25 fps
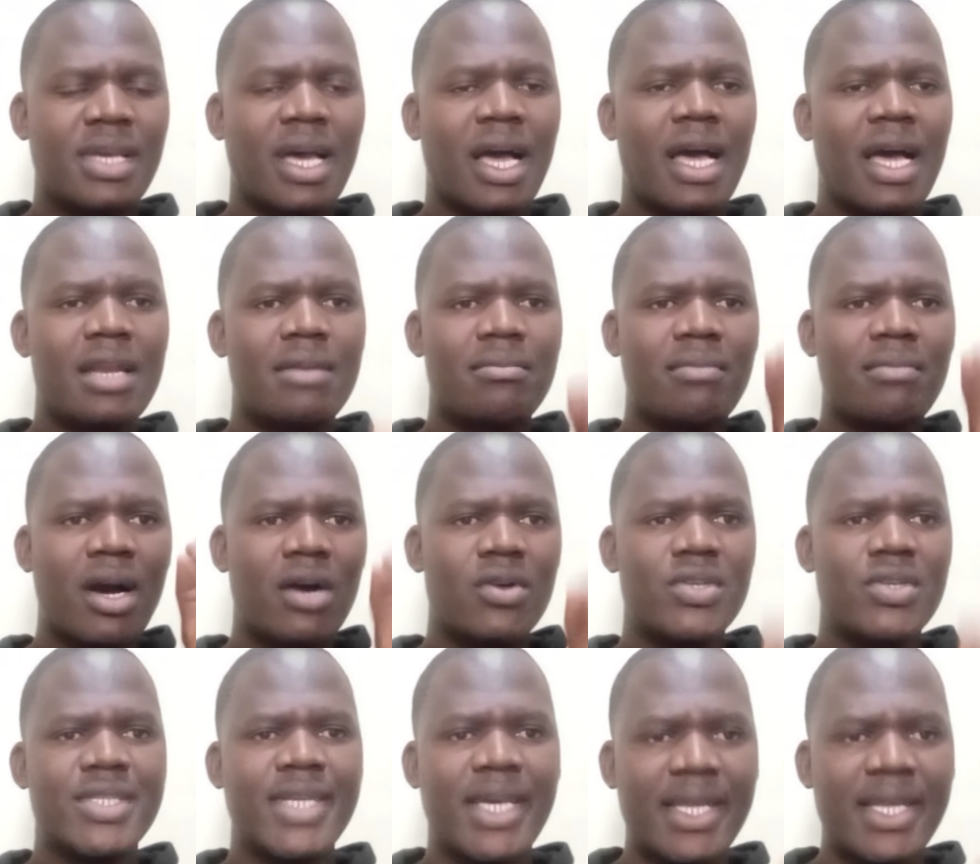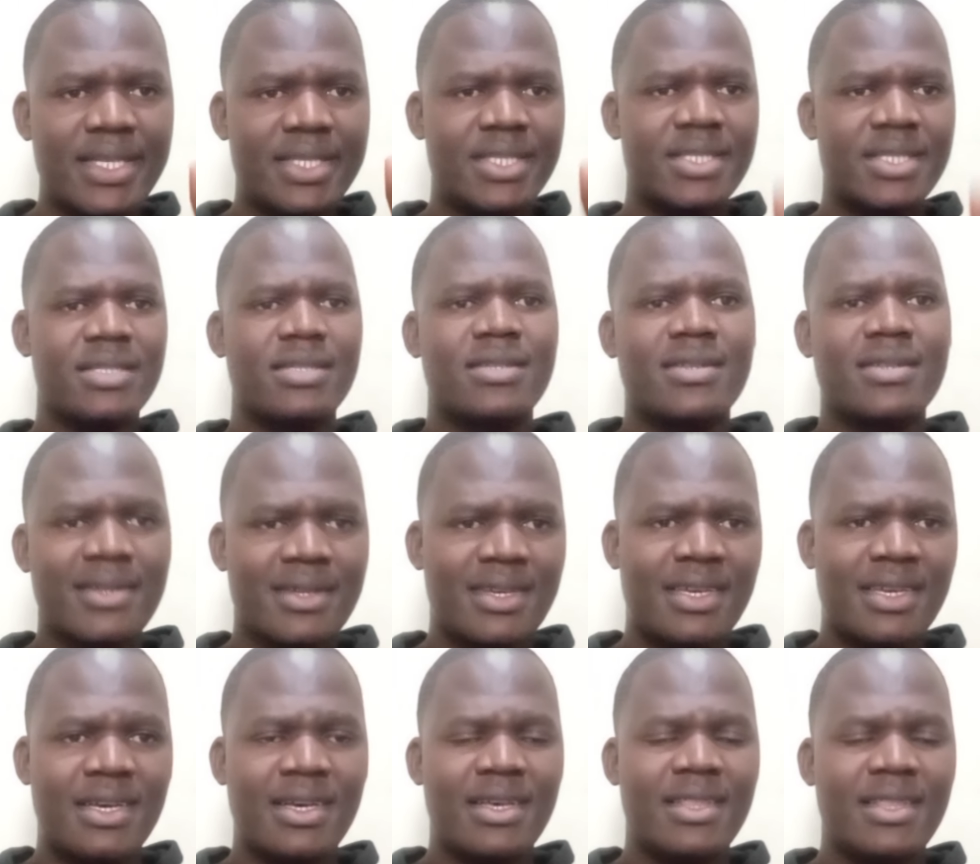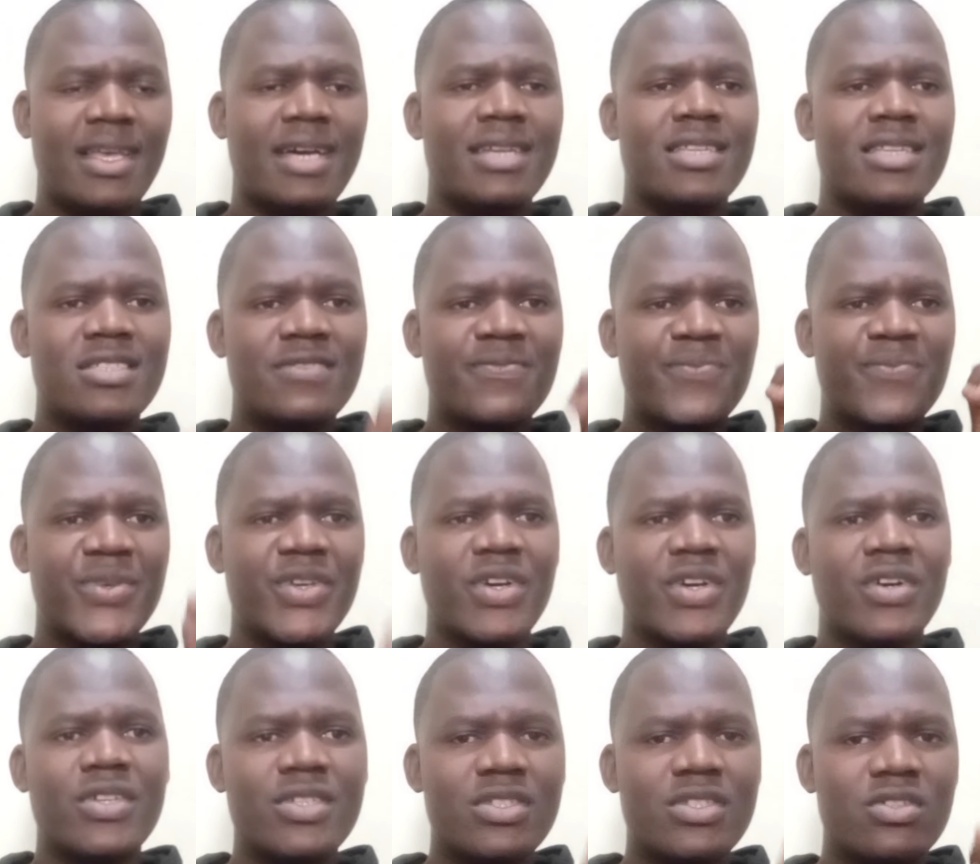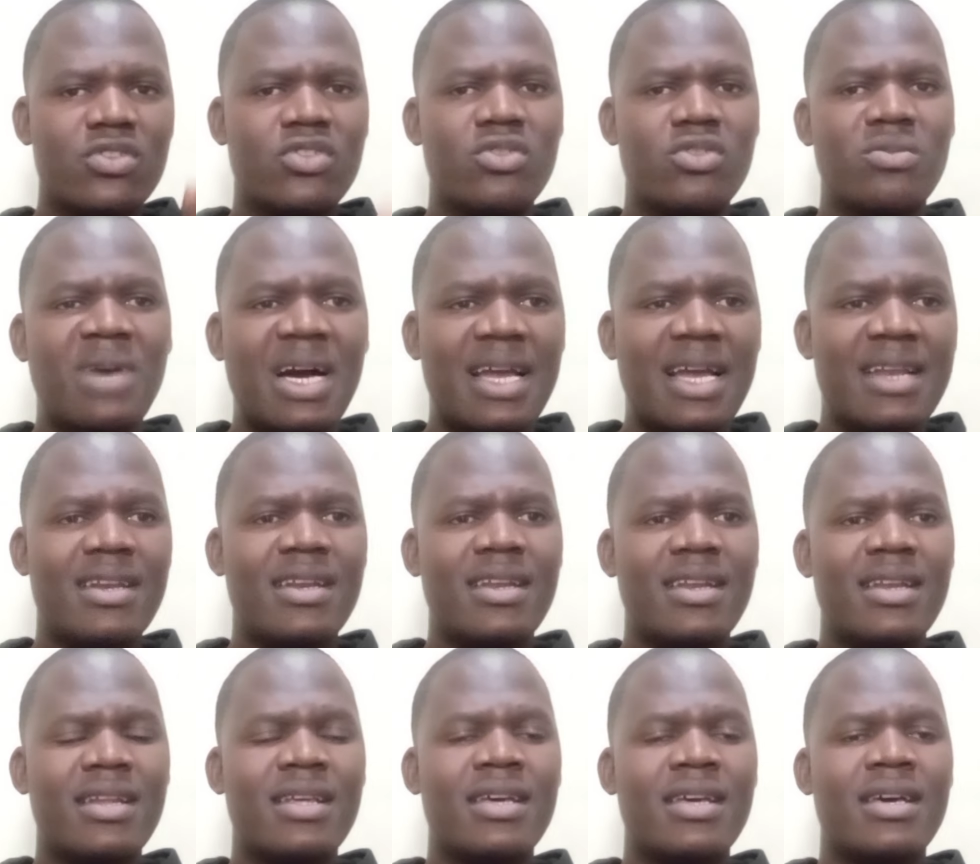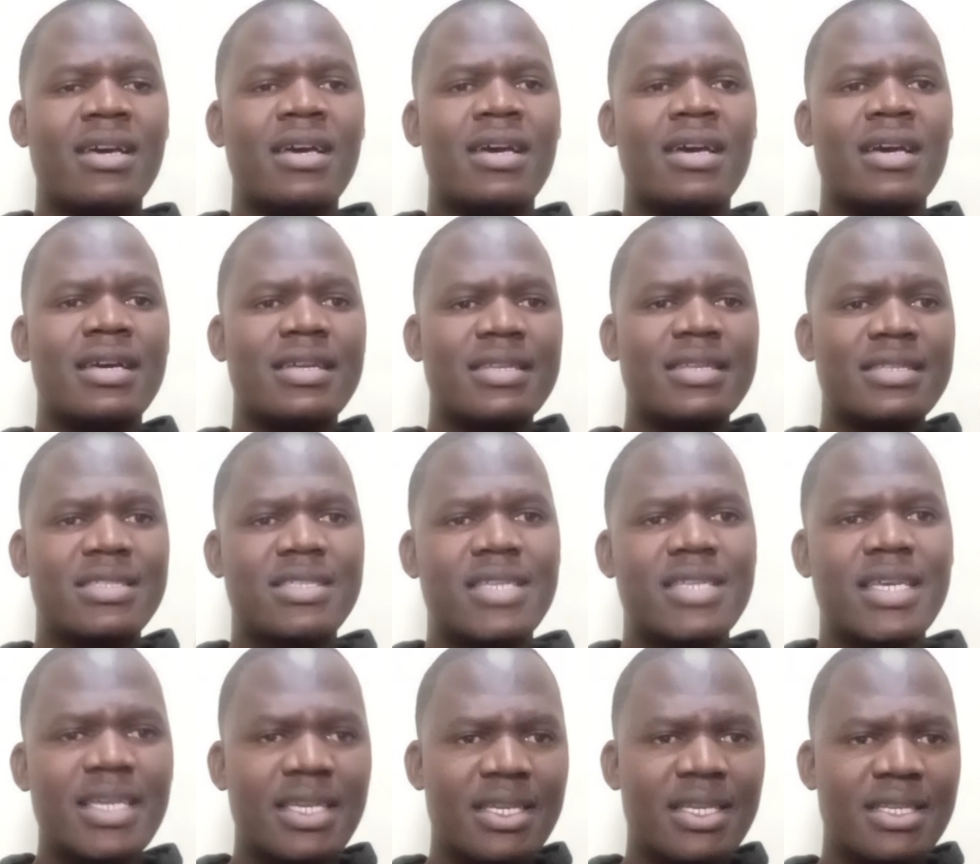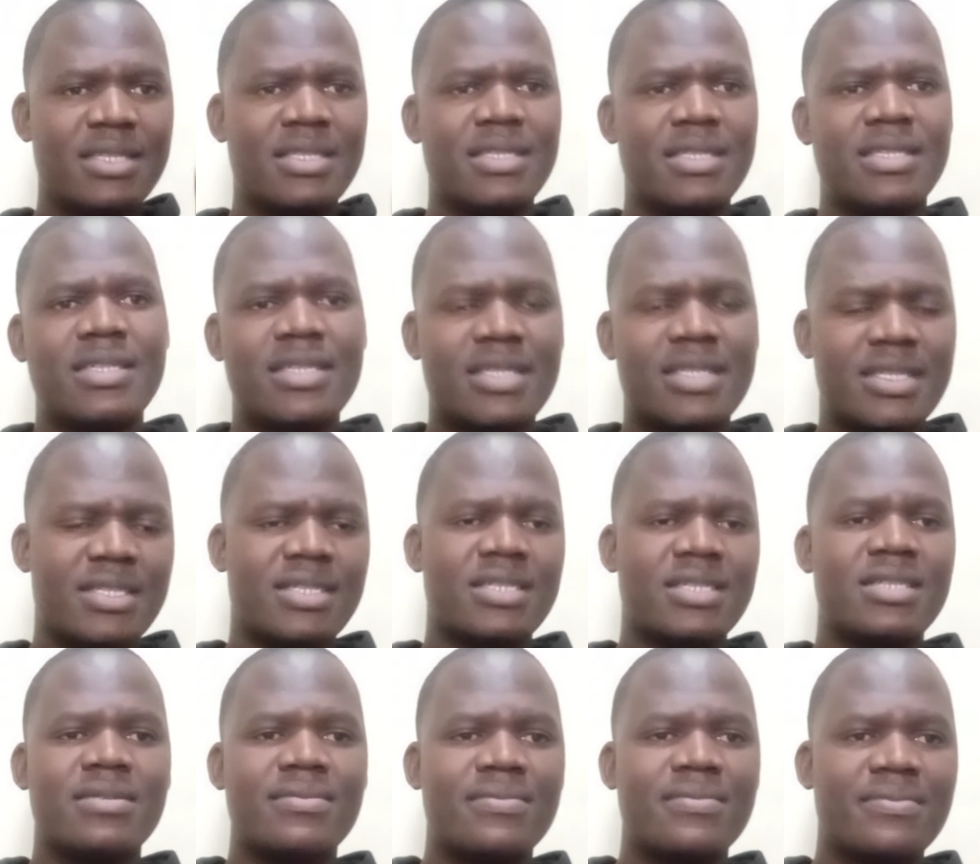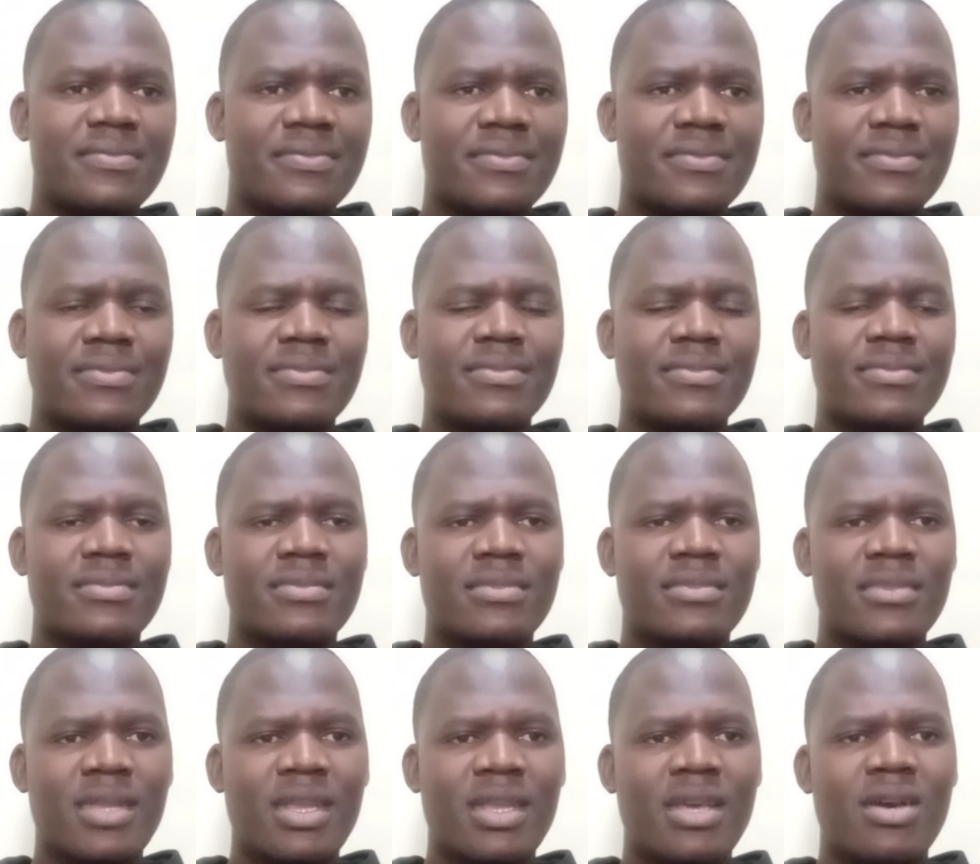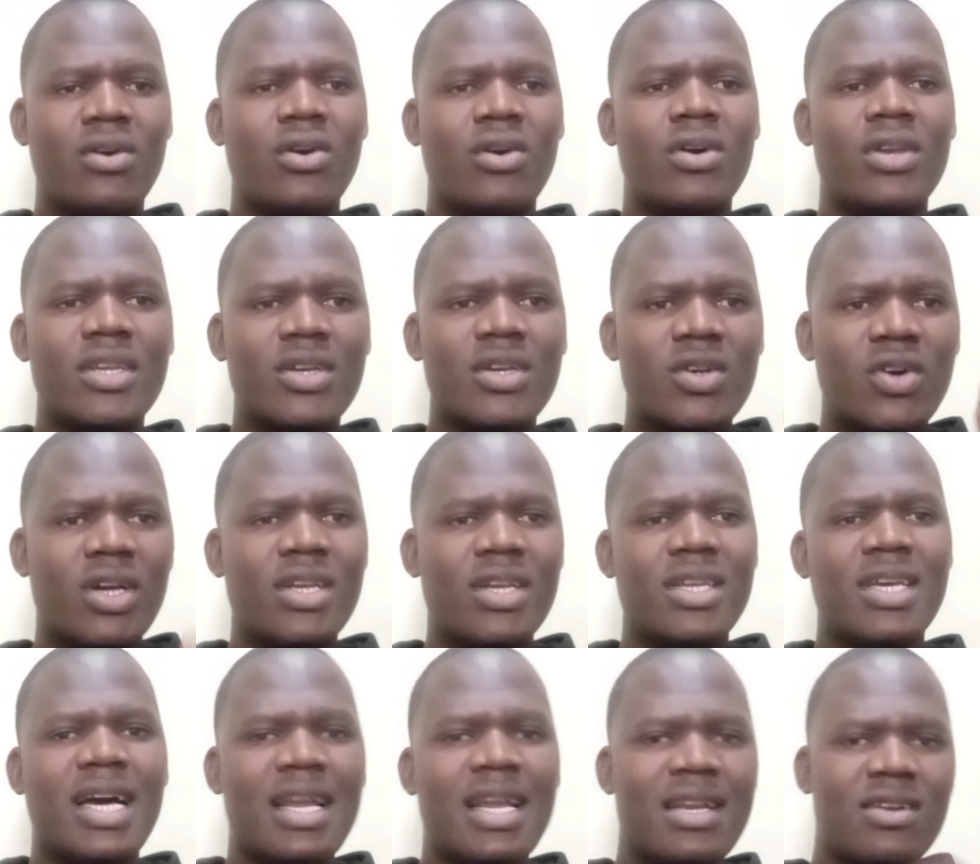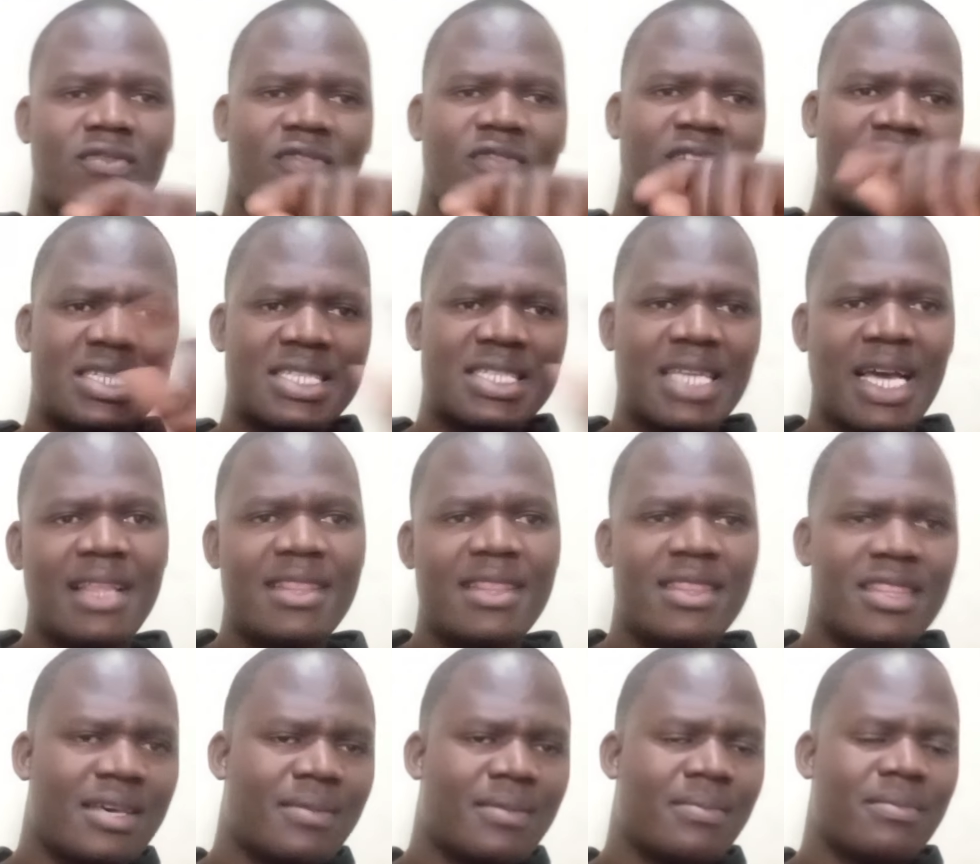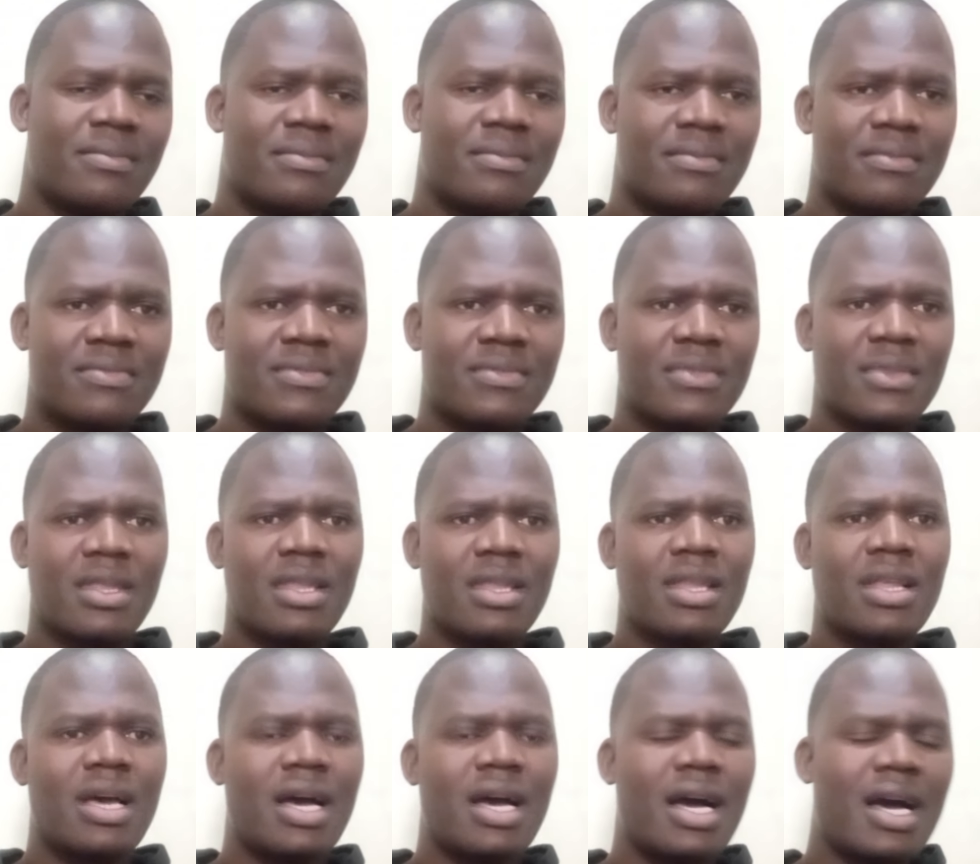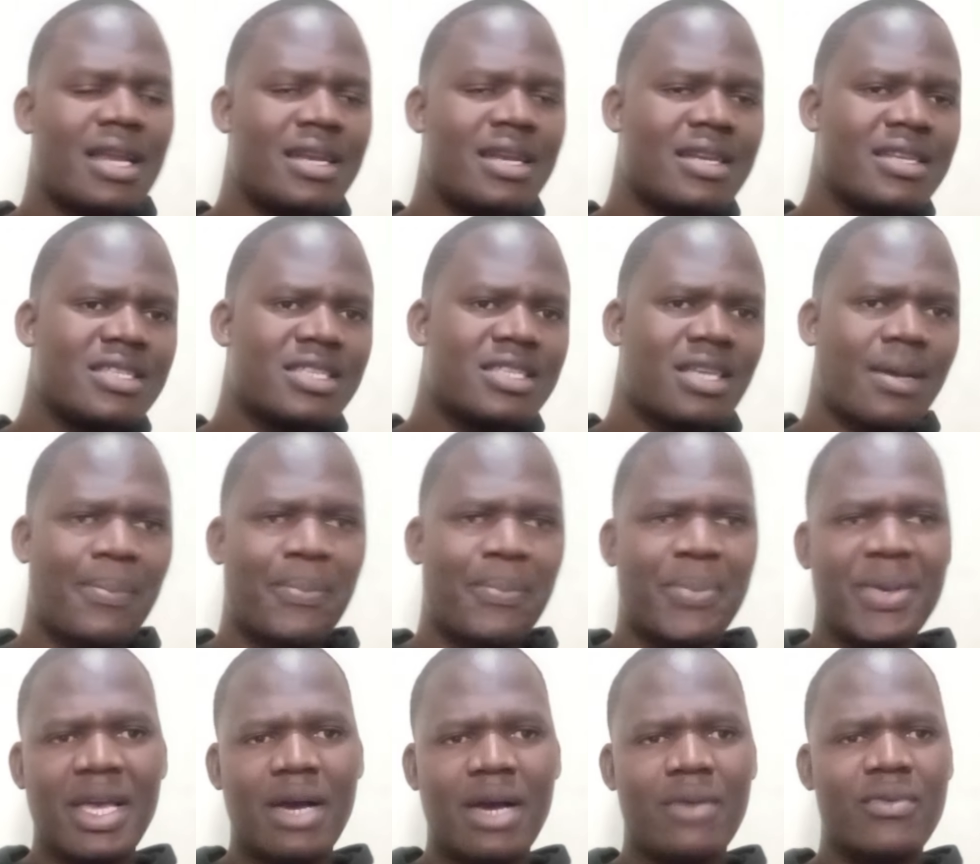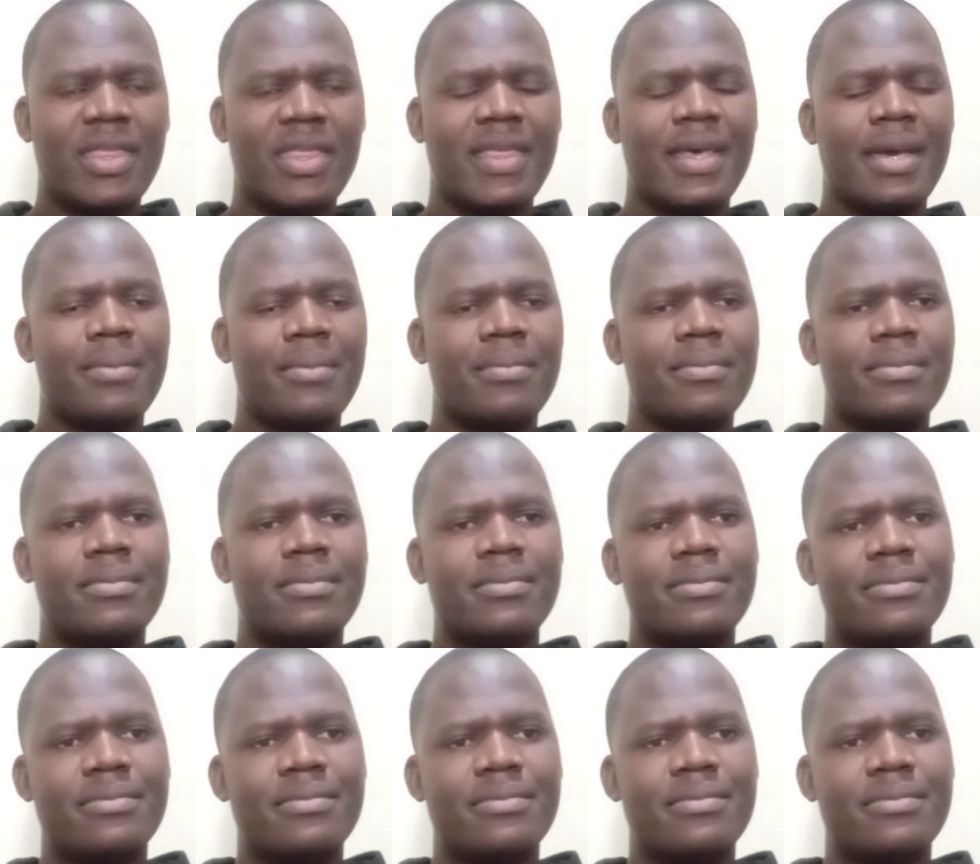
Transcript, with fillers: And mountains. That is beyond human deeds. Only God can overturn them and disappear with them.